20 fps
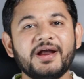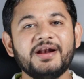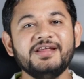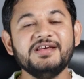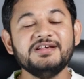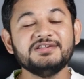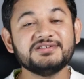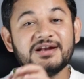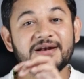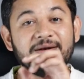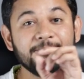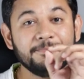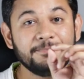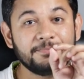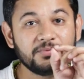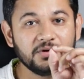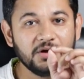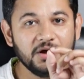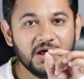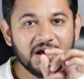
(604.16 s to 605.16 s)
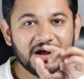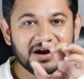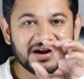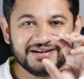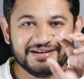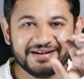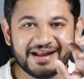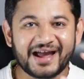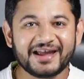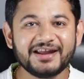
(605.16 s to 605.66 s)
I Ds and
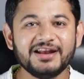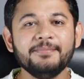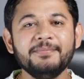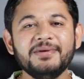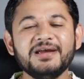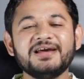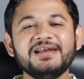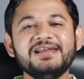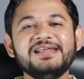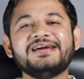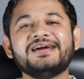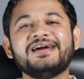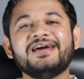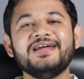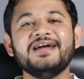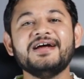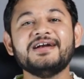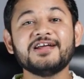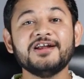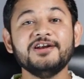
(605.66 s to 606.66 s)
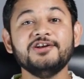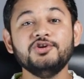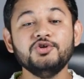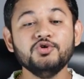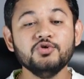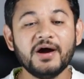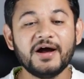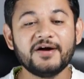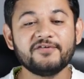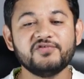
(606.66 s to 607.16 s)
dynamically create a
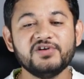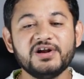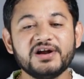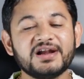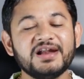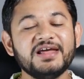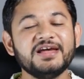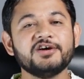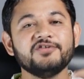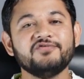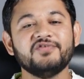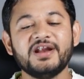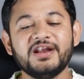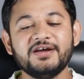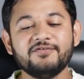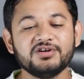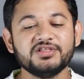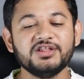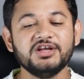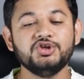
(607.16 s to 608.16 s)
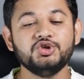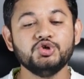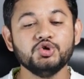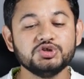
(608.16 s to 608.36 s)
new affiliate link whenever the